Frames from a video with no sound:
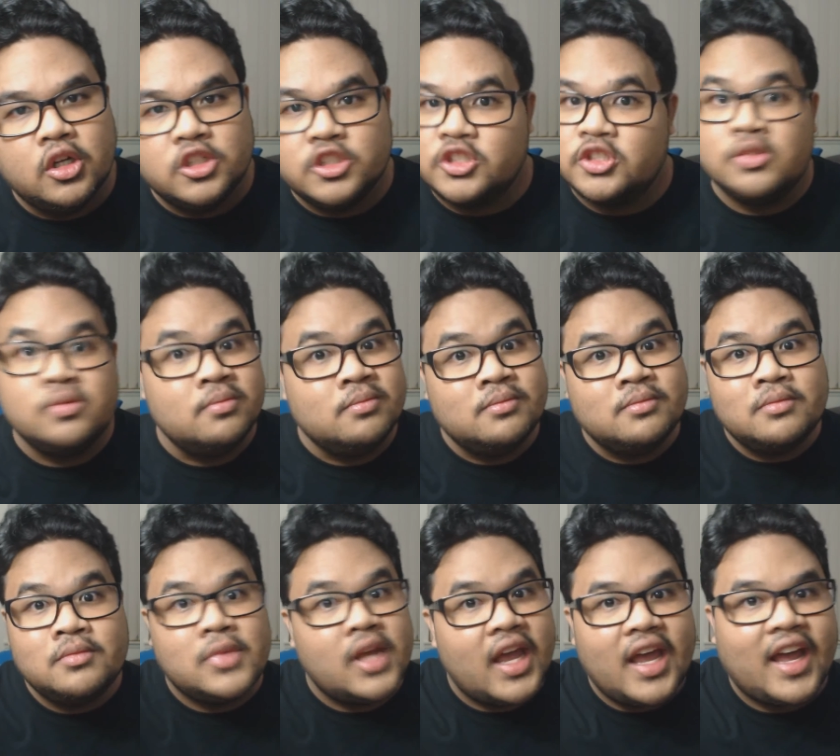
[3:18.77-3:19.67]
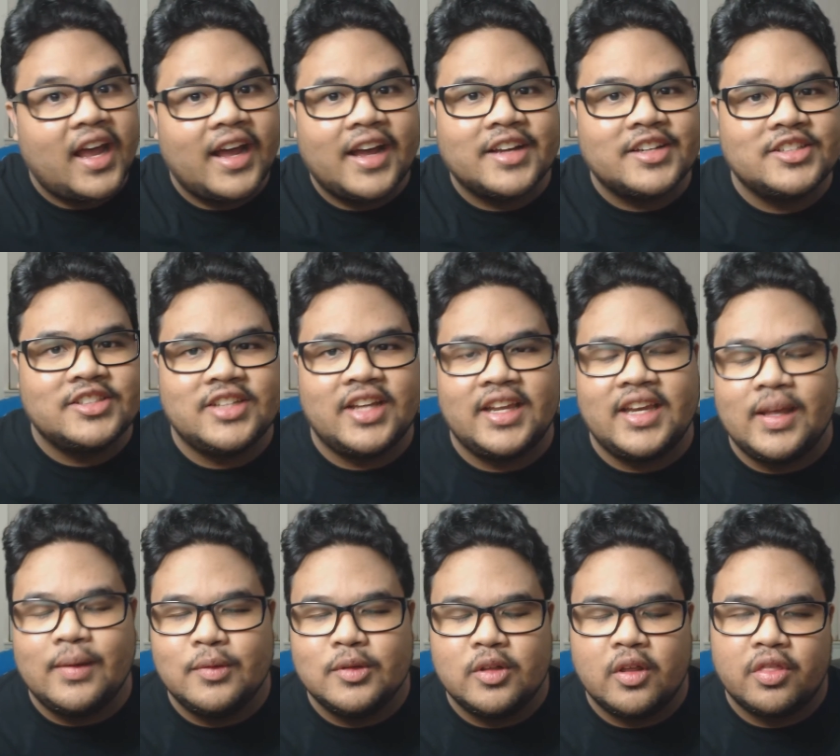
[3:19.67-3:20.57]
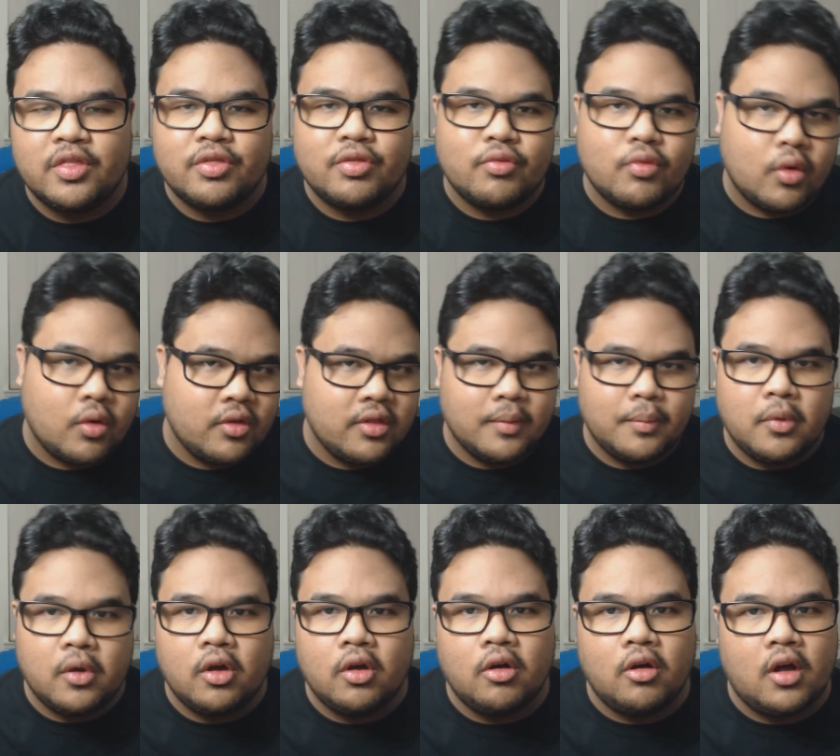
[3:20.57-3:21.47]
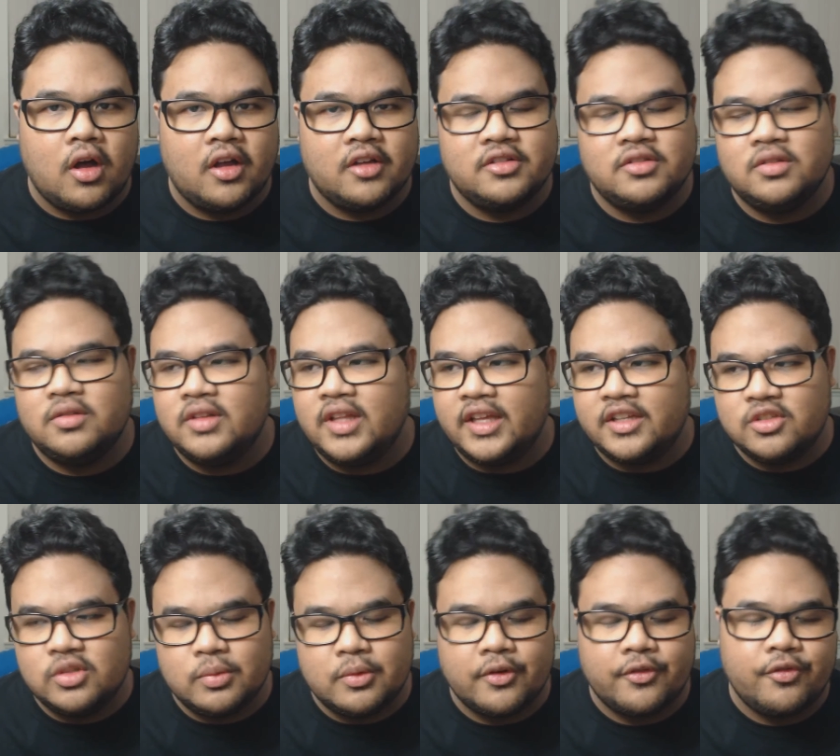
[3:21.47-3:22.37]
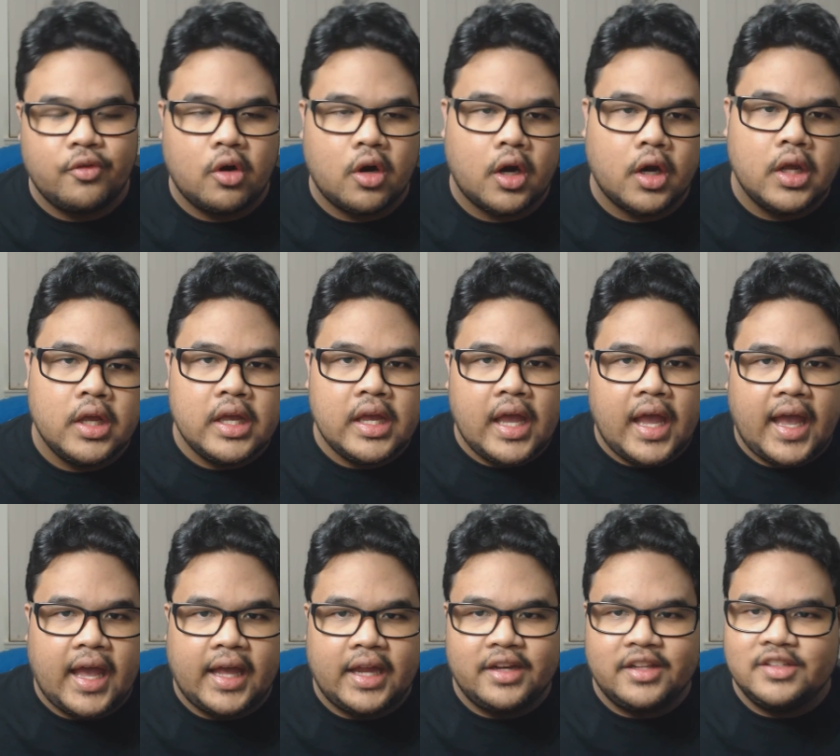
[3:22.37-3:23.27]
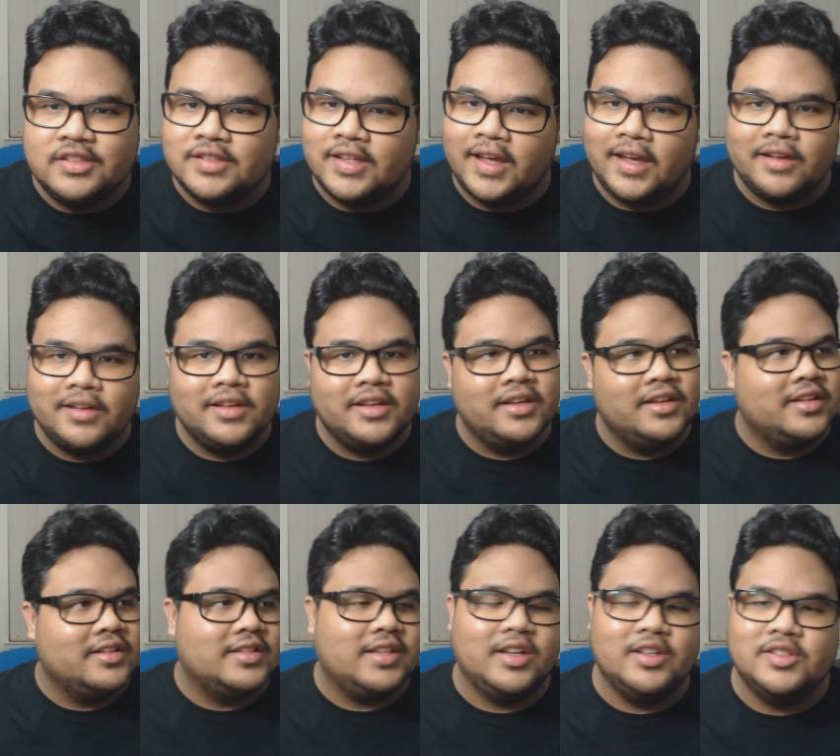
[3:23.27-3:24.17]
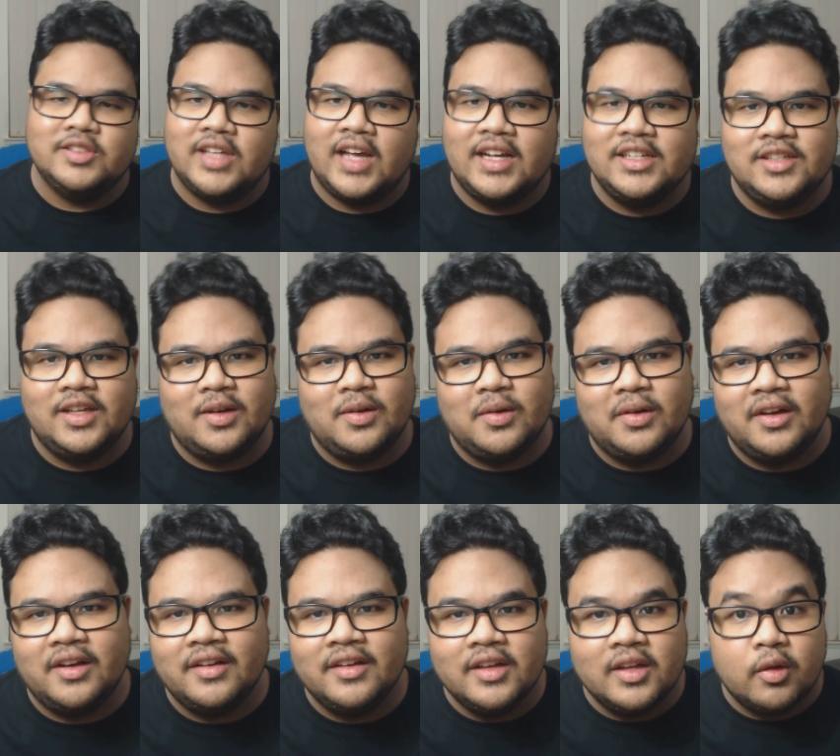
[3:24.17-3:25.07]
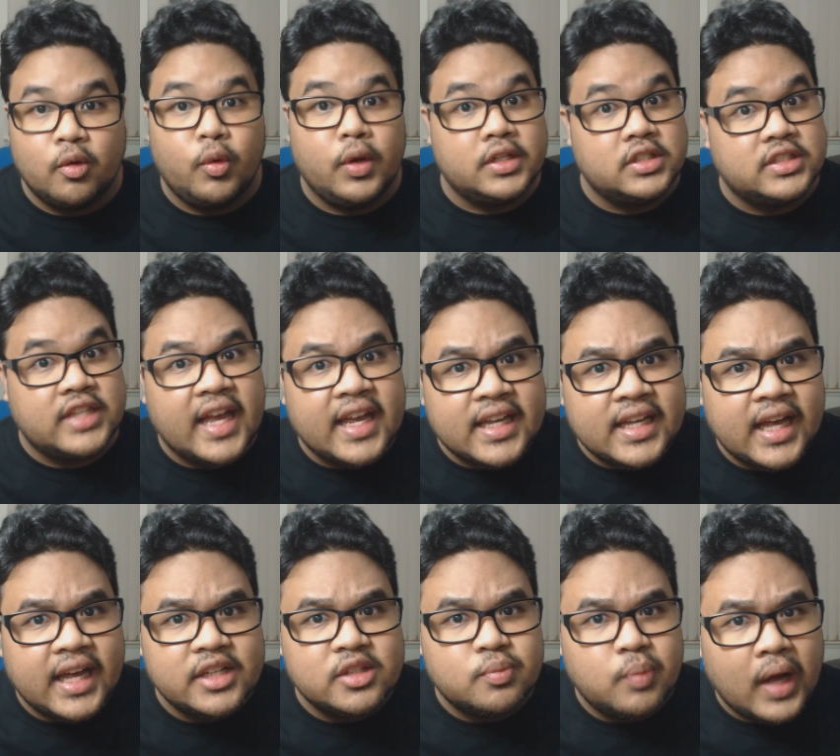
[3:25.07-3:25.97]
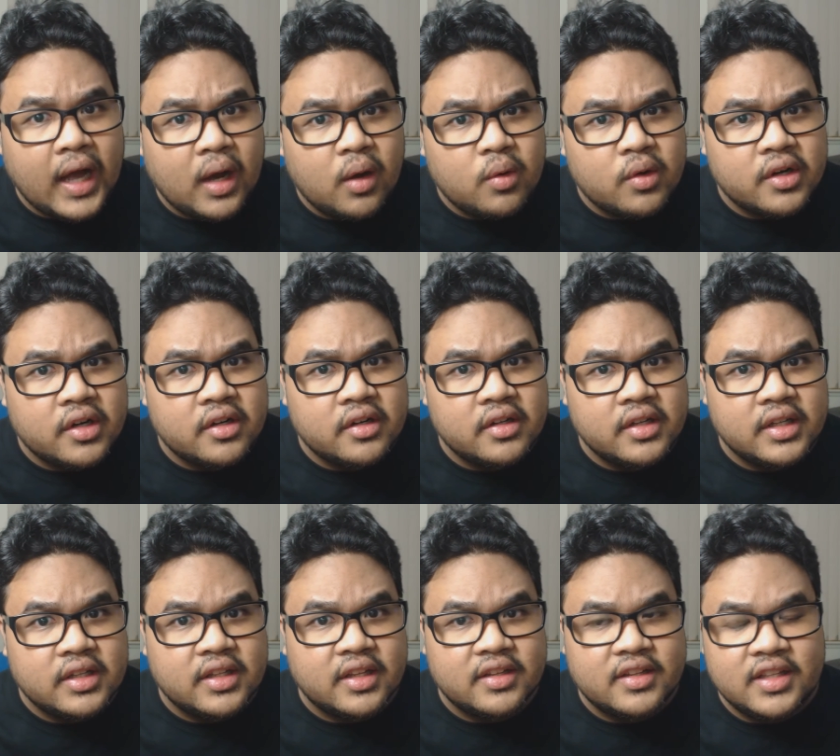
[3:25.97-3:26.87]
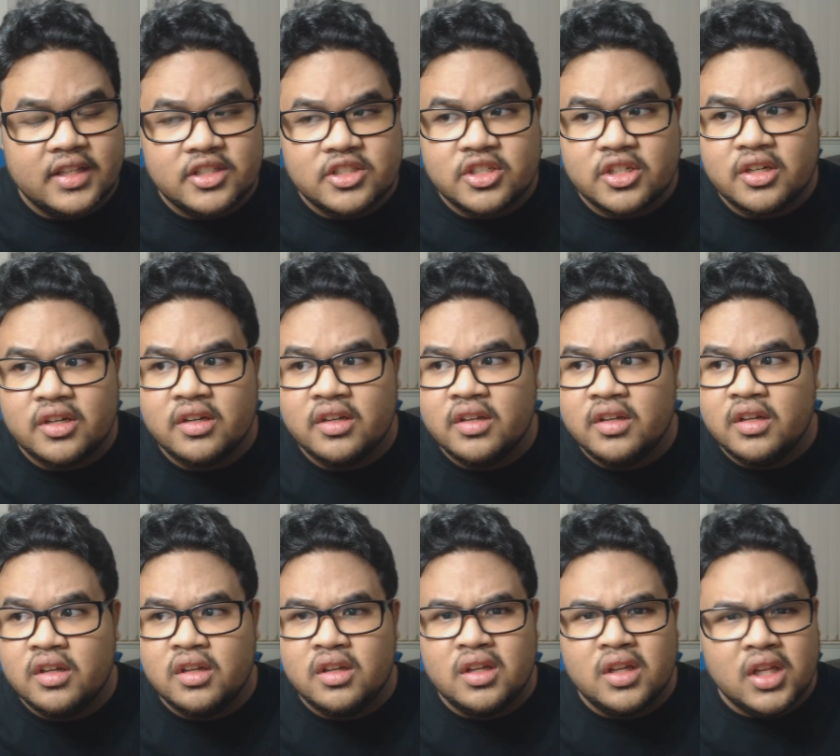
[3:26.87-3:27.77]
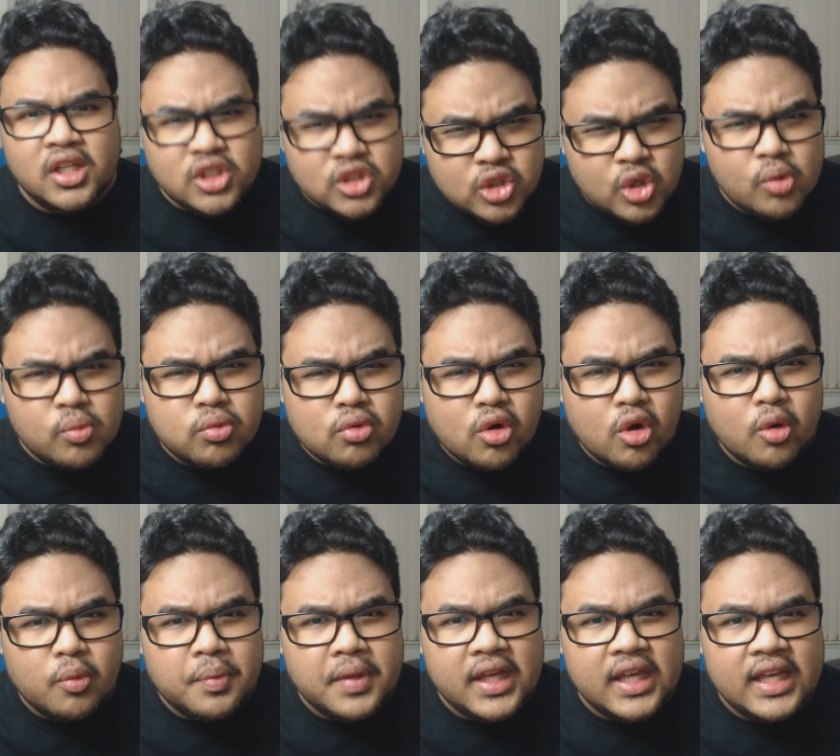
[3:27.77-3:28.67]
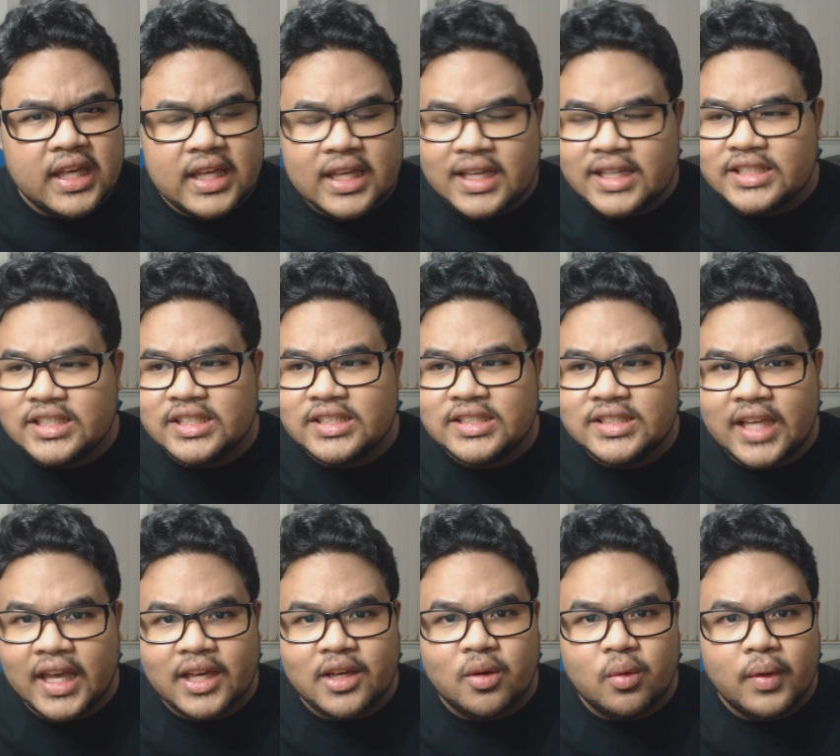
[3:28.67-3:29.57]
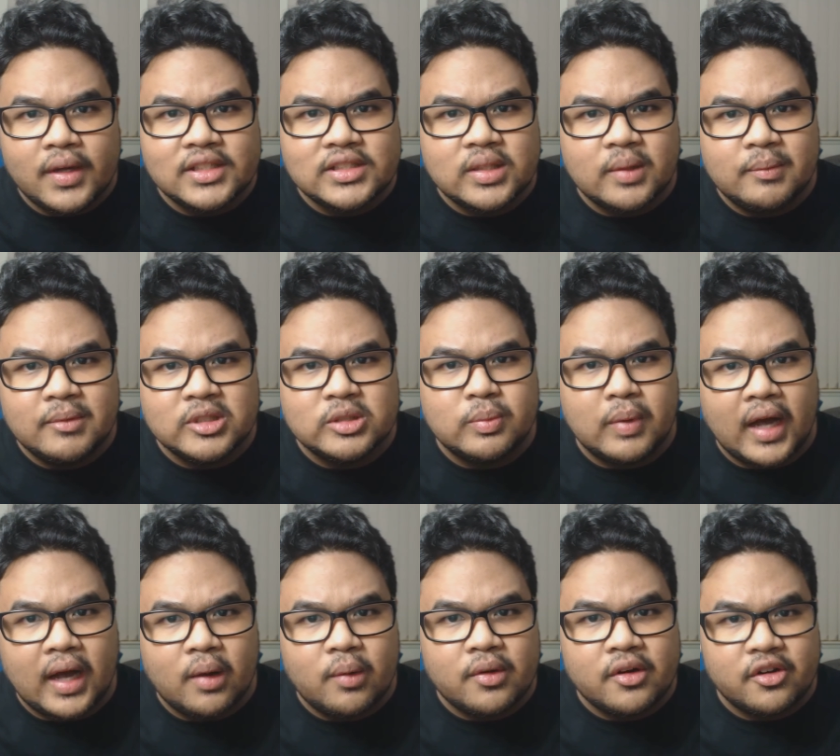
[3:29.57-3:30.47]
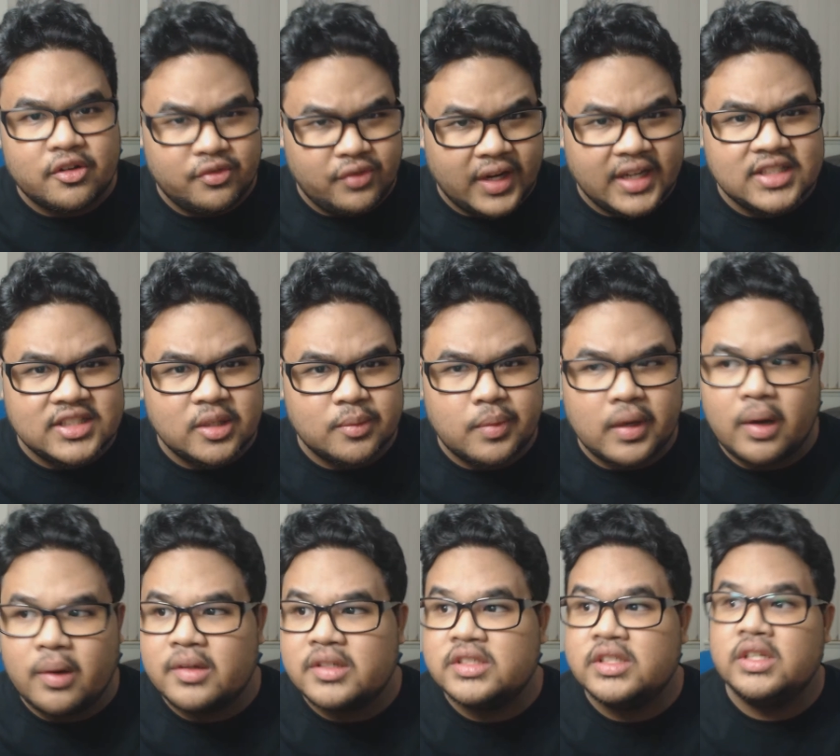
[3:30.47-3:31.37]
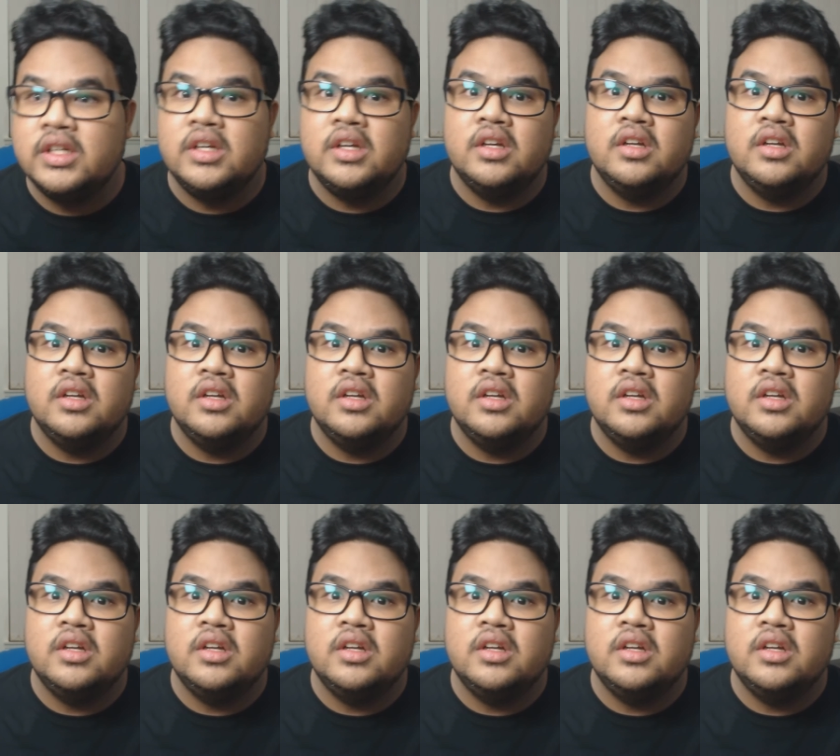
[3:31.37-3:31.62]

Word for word: Smash! And able to throw the ball awesome, like super far. And he's like, tells Aizawa, which that guy's power, the teacher, super OP. He could just take away someone's power, erase their powers.